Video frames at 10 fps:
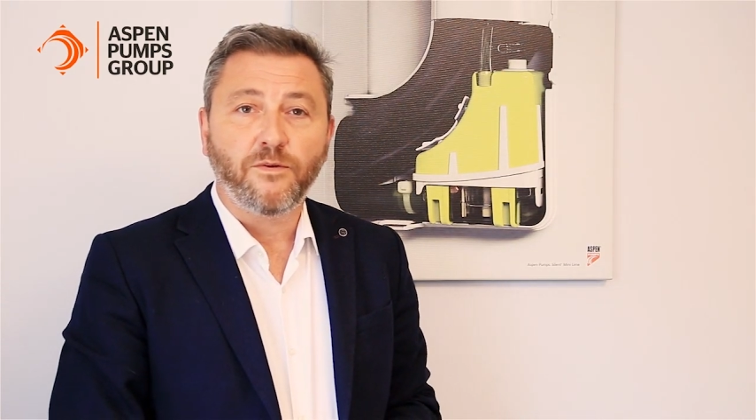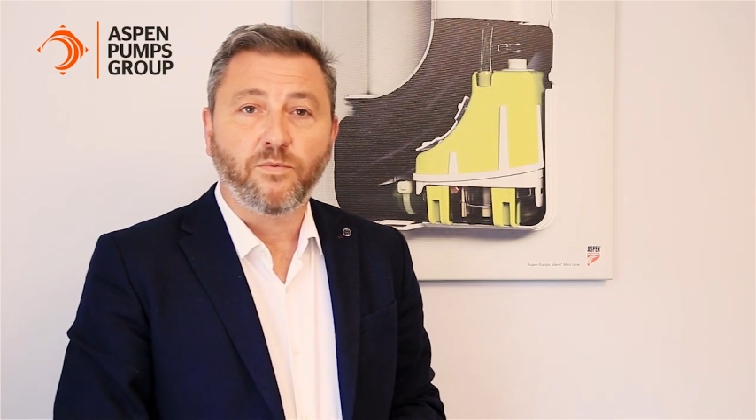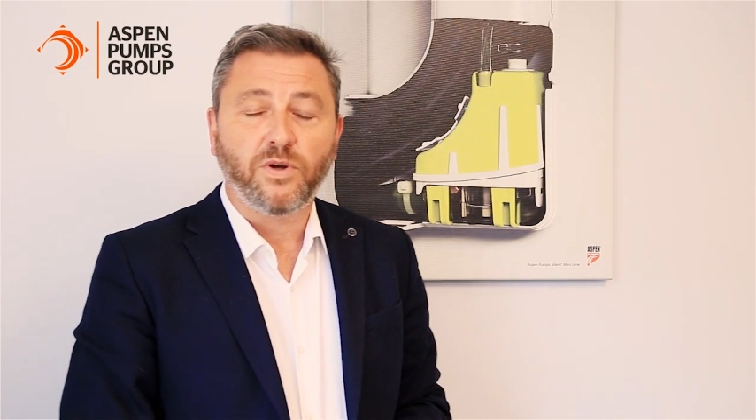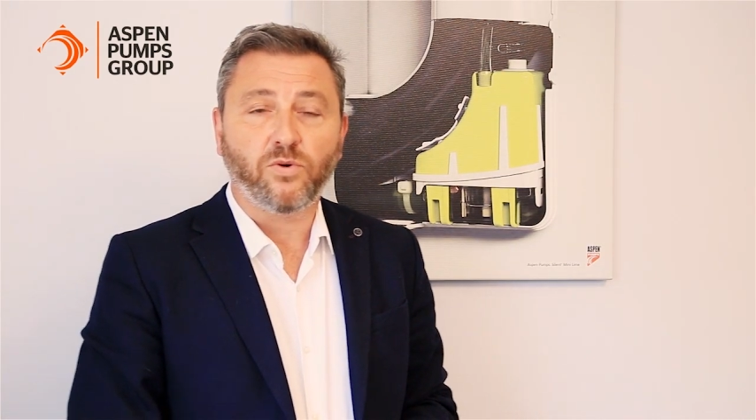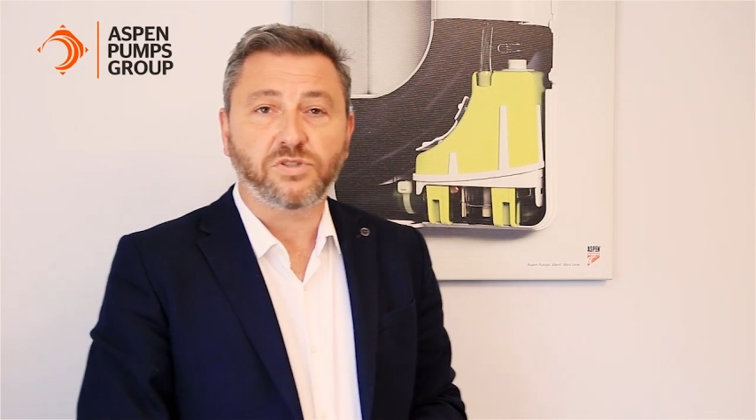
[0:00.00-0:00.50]

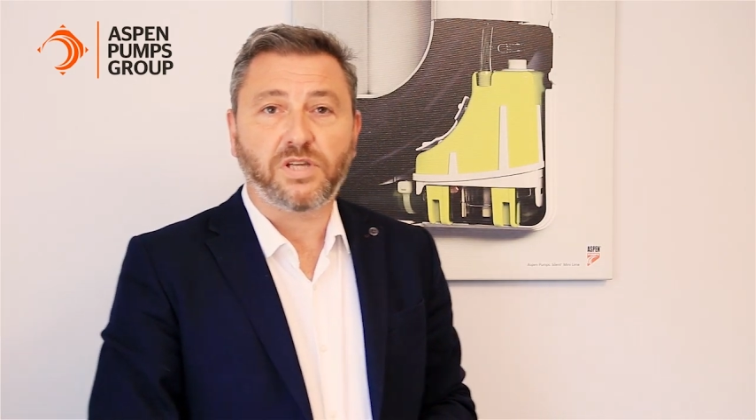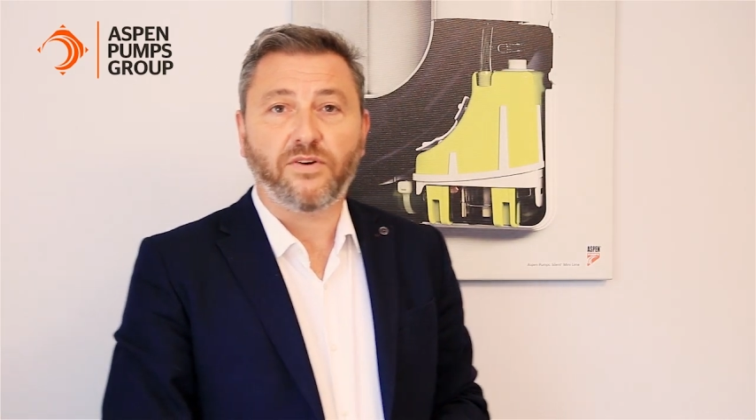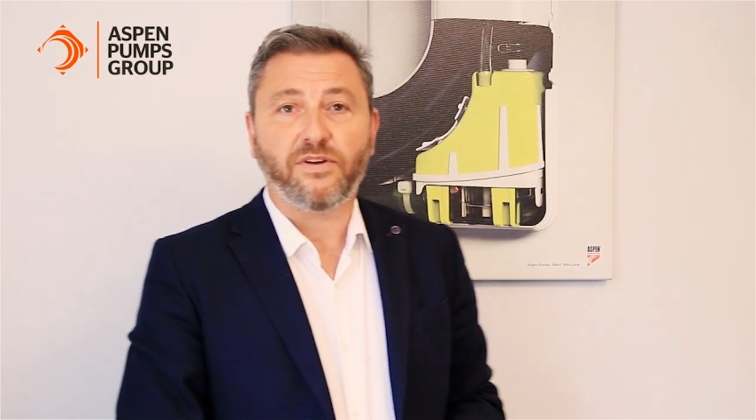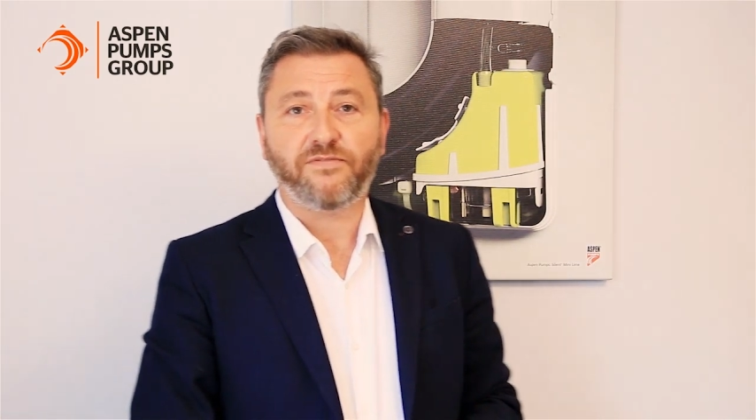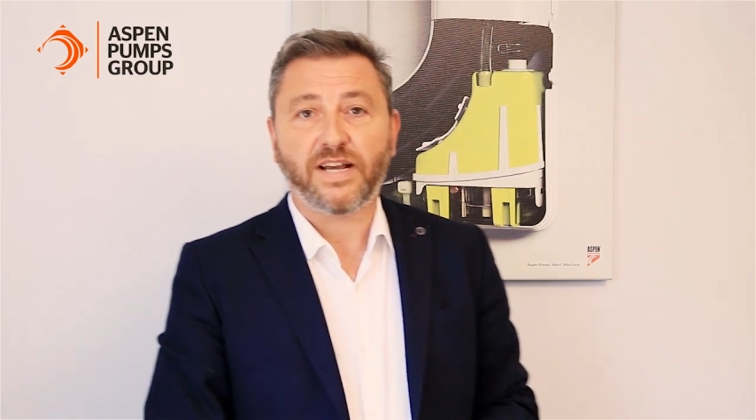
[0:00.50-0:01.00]
We
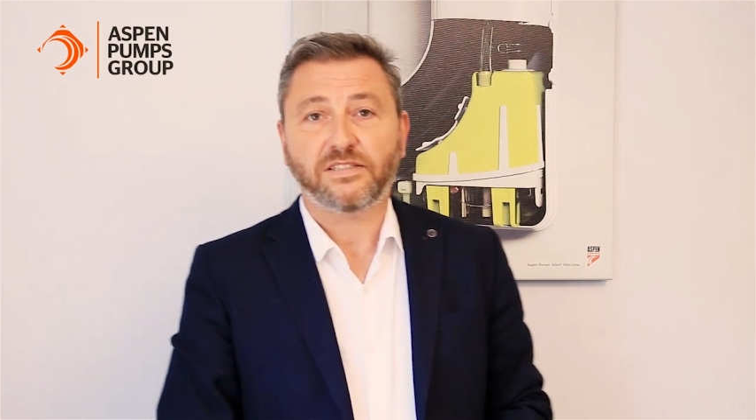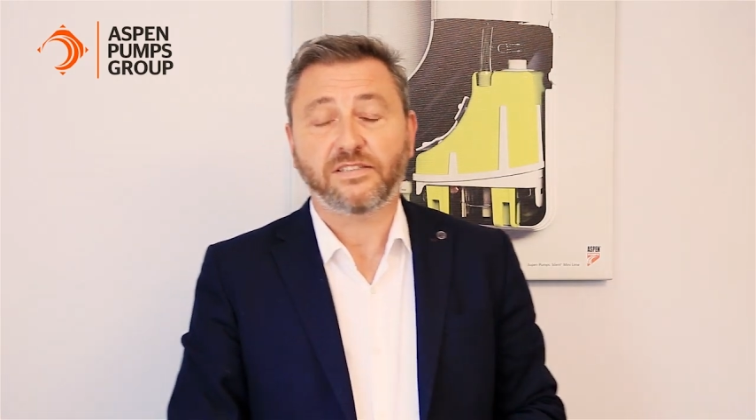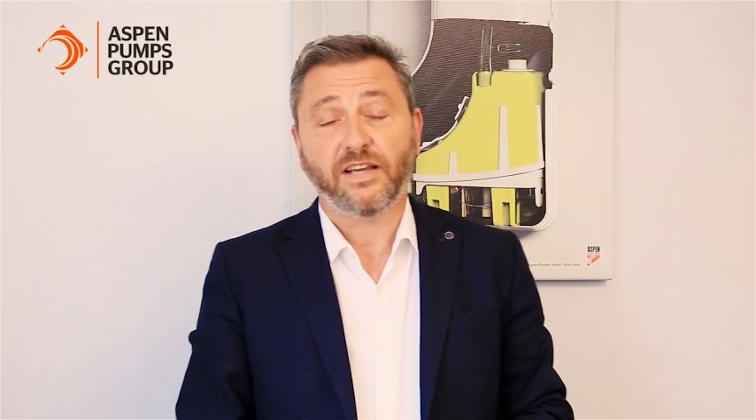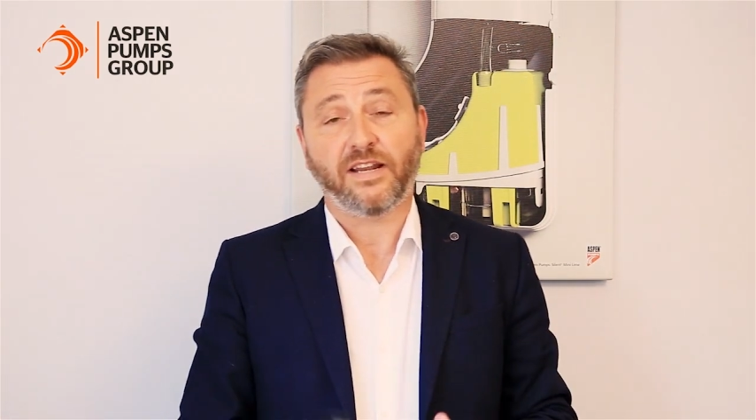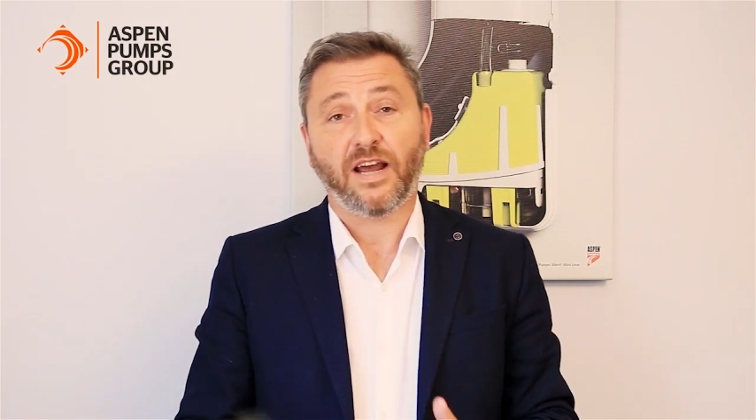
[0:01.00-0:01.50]
also
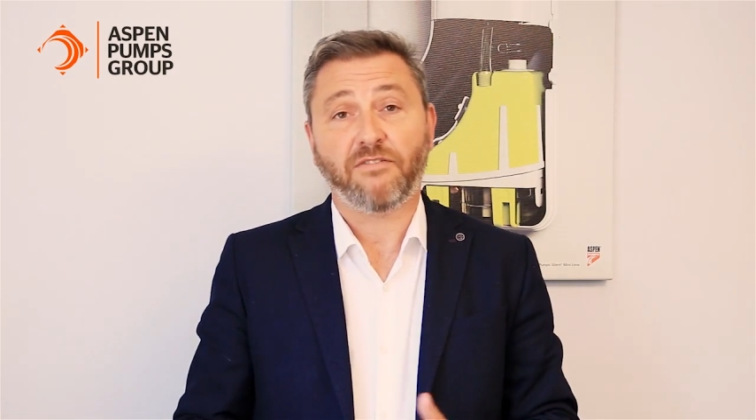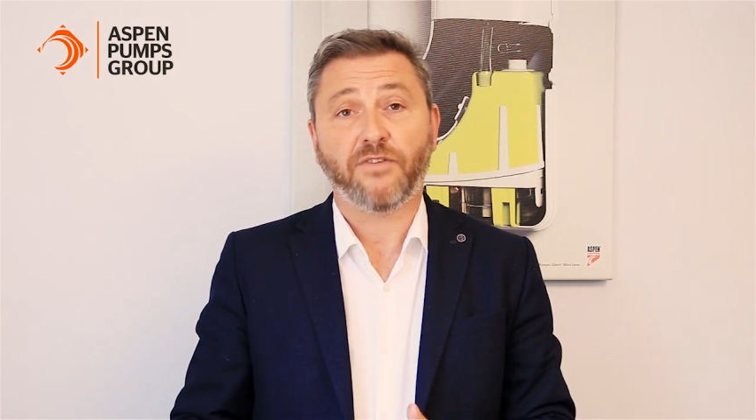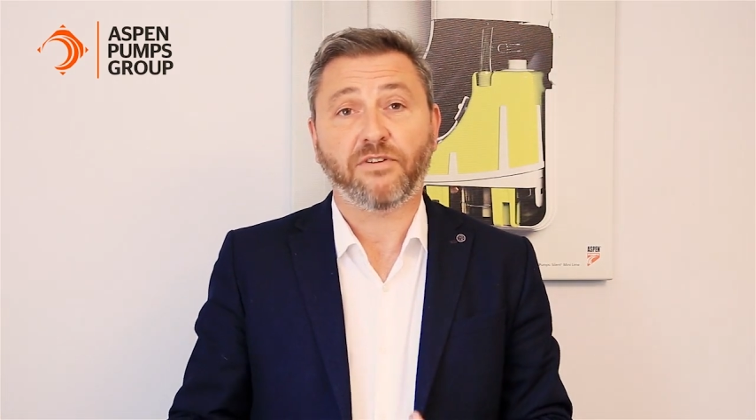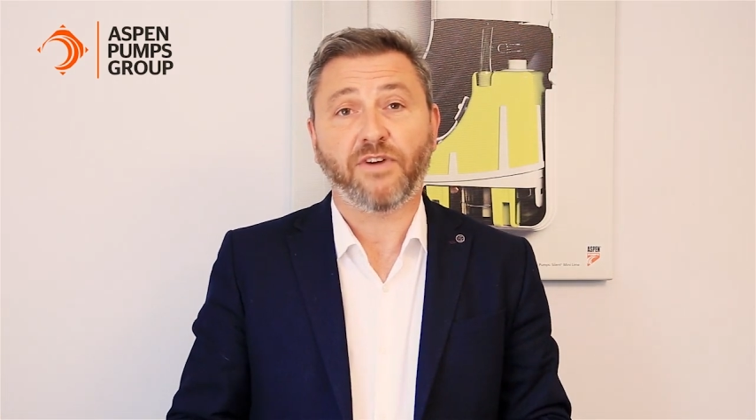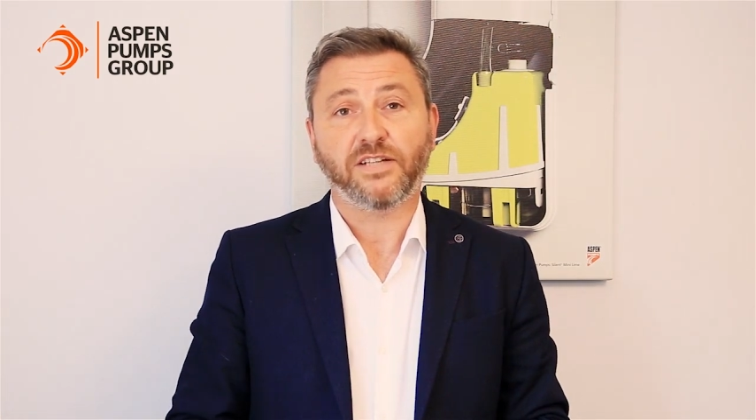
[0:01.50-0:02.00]
invest in our
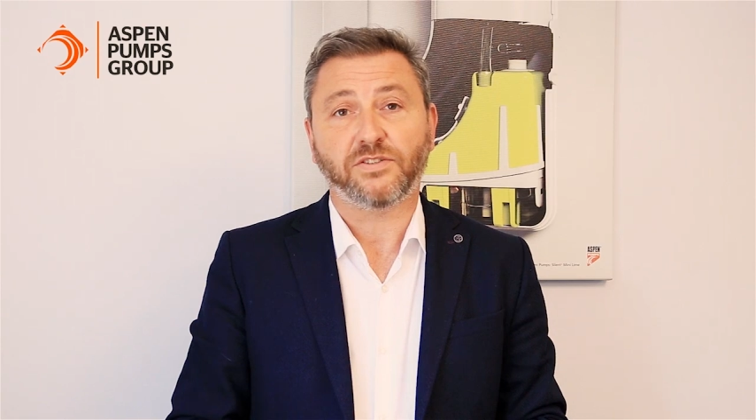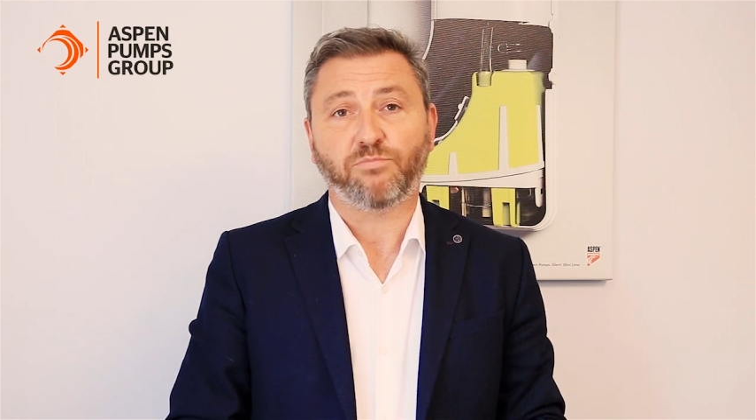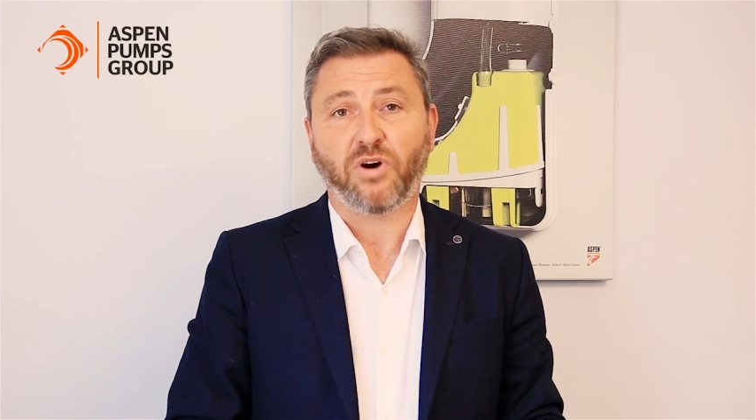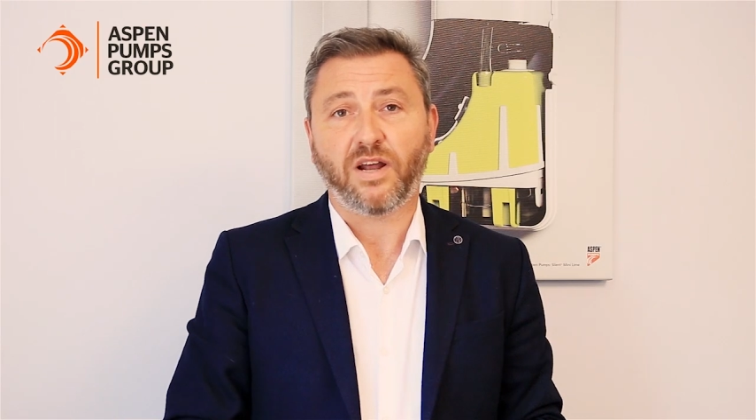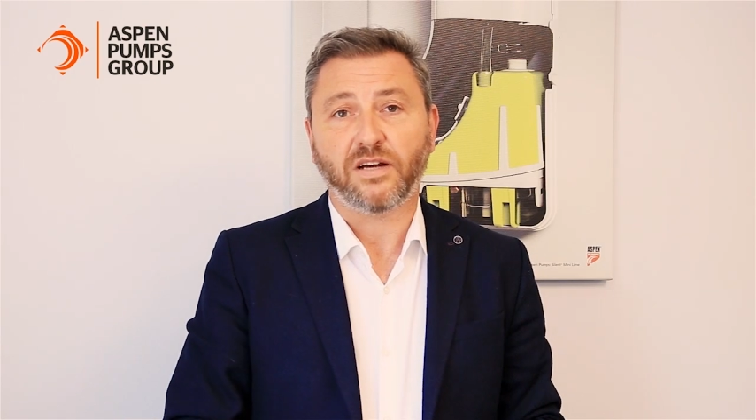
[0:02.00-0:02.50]
other range of
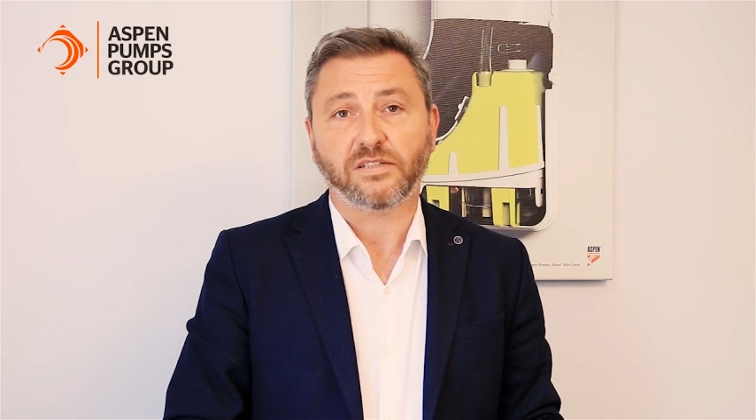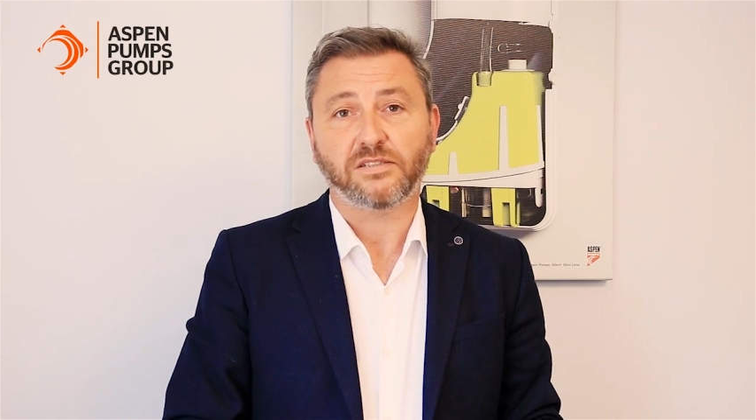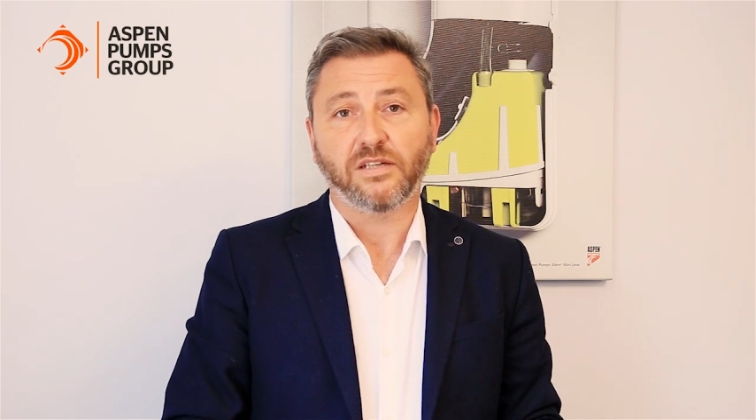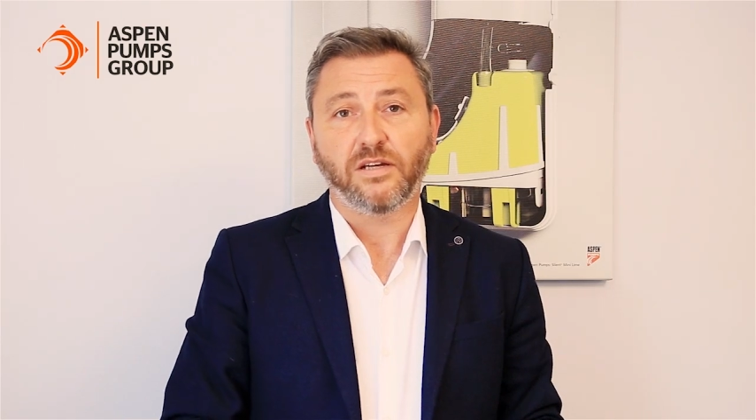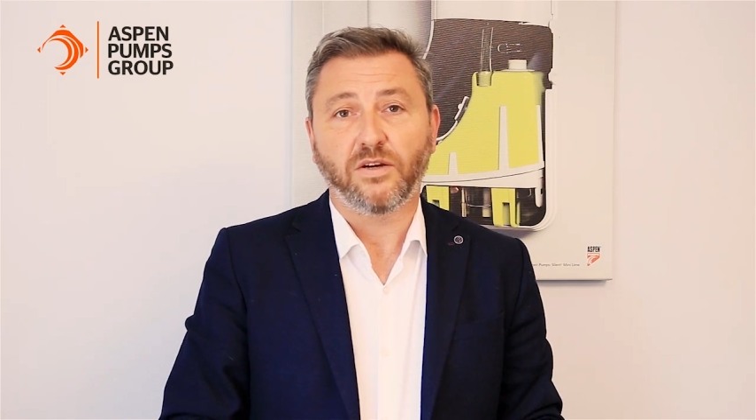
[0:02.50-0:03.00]
products,